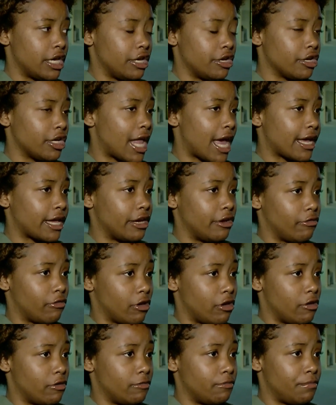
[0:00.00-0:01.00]
and you're locking
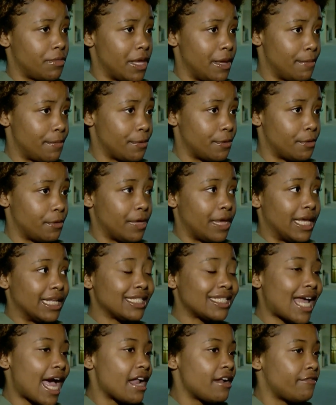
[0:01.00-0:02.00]
grown people
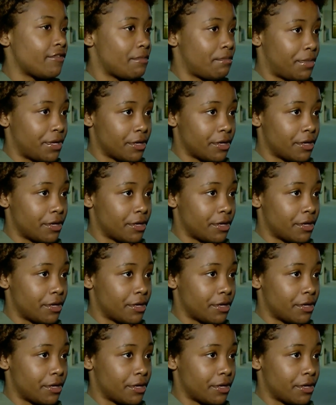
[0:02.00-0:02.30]
inside of a